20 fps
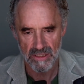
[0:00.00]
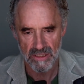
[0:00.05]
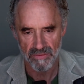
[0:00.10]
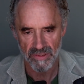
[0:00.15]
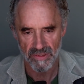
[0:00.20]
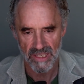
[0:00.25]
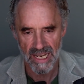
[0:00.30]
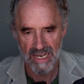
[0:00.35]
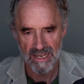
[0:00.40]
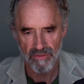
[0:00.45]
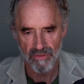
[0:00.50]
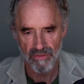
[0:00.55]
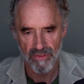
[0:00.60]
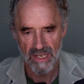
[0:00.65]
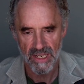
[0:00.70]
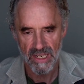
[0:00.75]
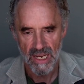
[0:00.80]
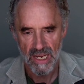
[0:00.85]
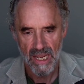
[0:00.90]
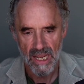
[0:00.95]
of life
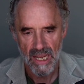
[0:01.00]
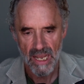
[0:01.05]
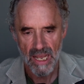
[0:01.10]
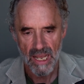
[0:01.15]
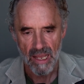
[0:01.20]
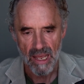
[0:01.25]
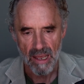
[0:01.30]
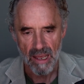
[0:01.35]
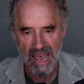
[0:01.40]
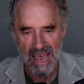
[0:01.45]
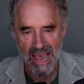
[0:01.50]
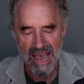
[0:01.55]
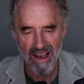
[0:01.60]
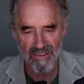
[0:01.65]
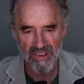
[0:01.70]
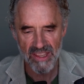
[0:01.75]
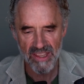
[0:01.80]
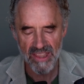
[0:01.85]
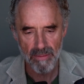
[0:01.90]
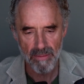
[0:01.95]
that
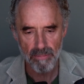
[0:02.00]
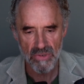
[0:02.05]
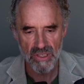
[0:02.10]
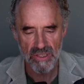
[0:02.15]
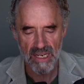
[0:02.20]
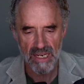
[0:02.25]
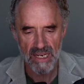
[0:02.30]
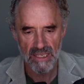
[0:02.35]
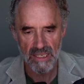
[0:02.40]
having that mistake